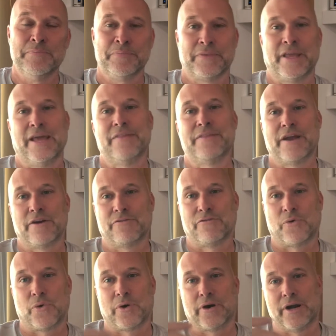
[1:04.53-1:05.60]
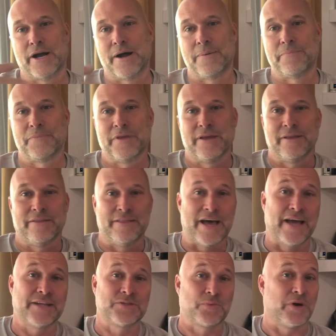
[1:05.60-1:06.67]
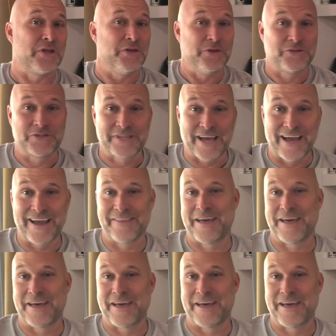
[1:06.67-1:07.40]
and therefore that is what you say,